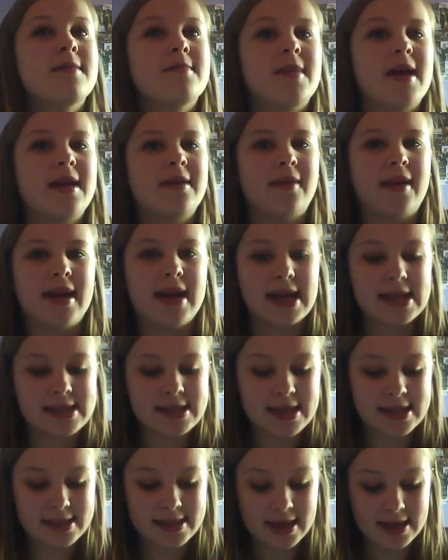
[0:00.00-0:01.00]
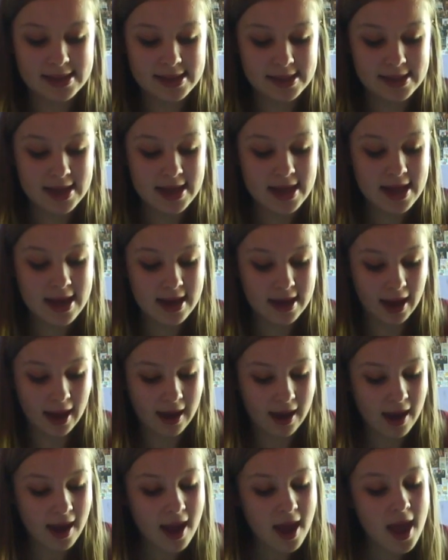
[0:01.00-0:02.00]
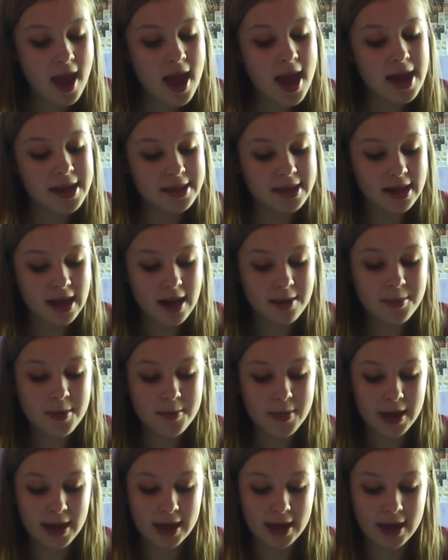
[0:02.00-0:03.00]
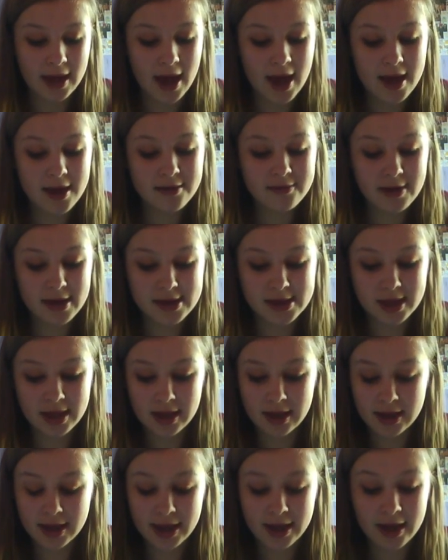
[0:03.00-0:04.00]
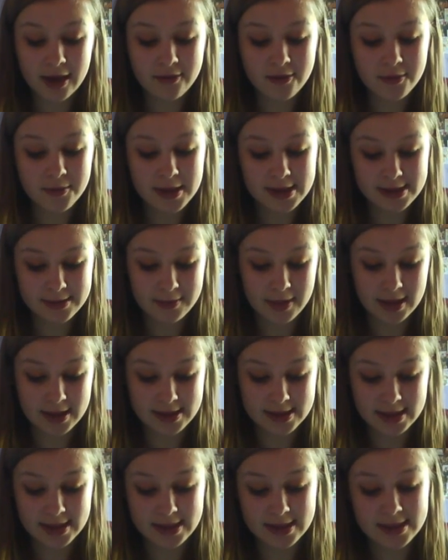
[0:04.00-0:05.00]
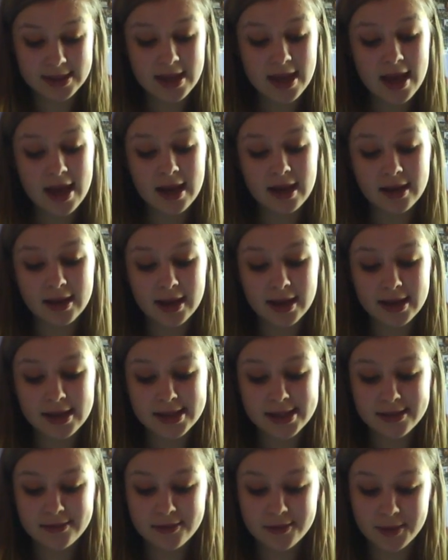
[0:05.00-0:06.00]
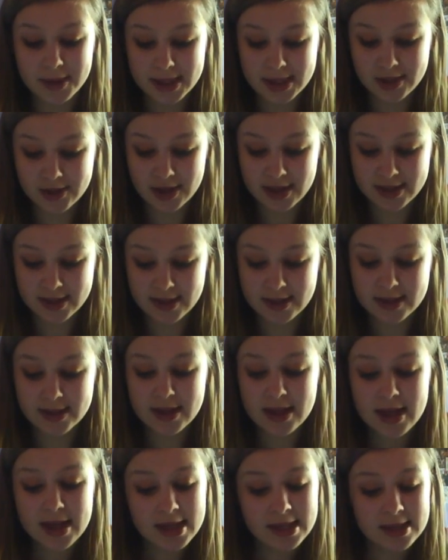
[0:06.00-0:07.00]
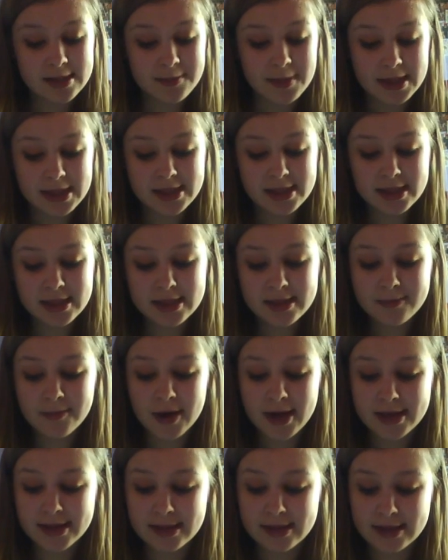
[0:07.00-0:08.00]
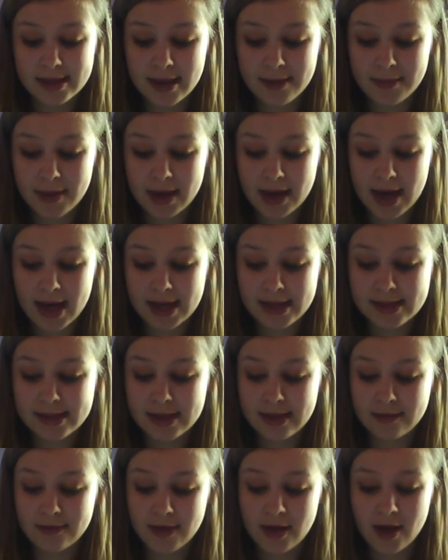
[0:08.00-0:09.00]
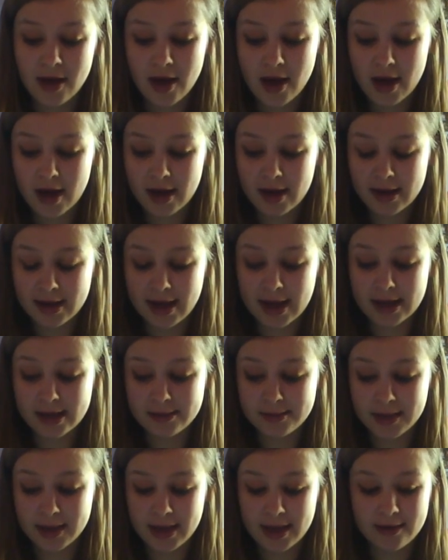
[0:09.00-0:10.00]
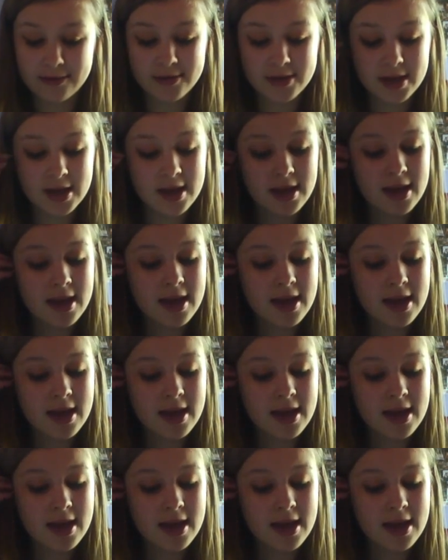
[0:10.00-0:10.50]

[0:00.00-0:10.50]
Anyway, let's get started. Okay. In the lima bean, Kurt and Rachel are looking over wedding magazines, looking at different wedding dresses. Sebastian surprises them and hands over an engagement gift.